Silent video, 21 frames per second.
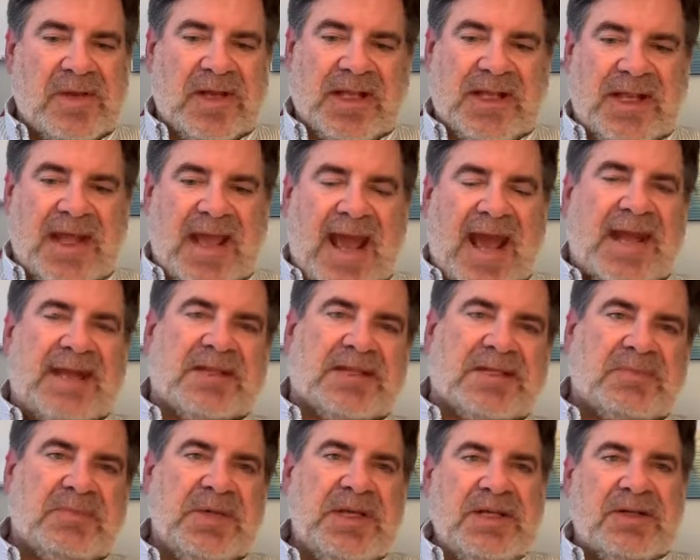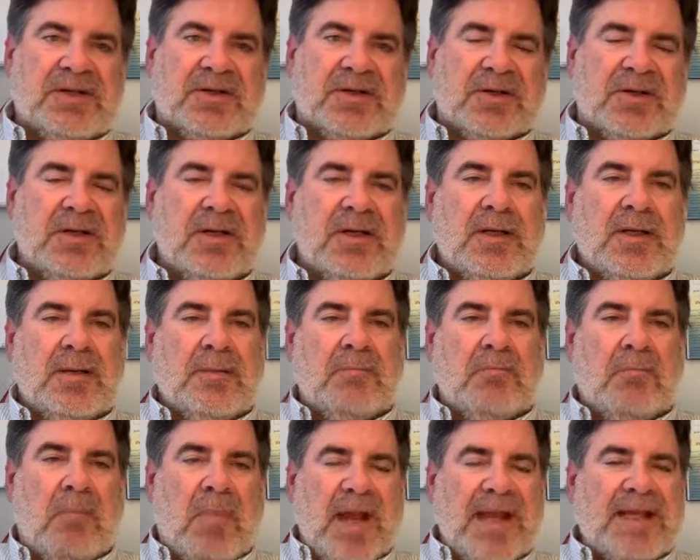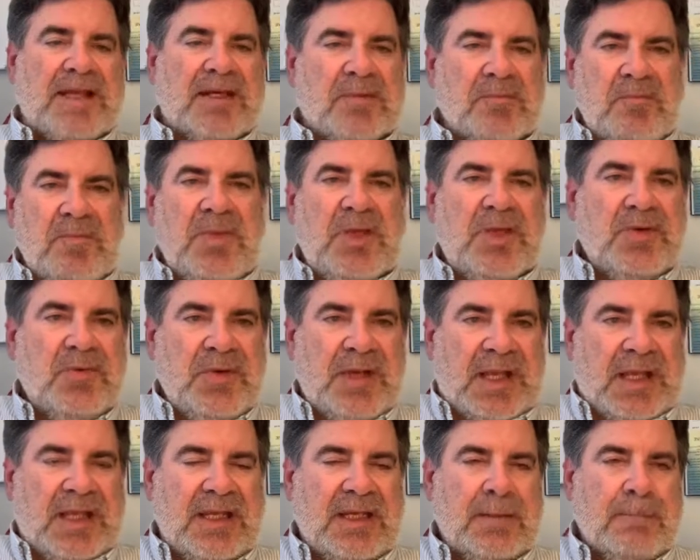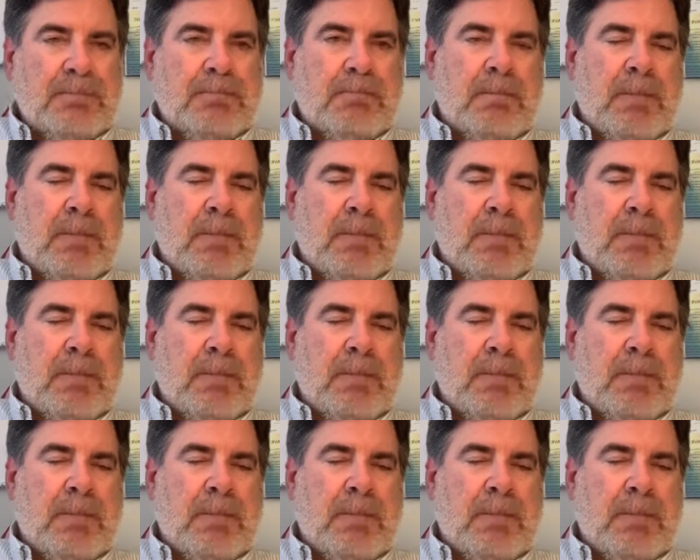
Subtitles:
and they had a speaker, Mike Muni,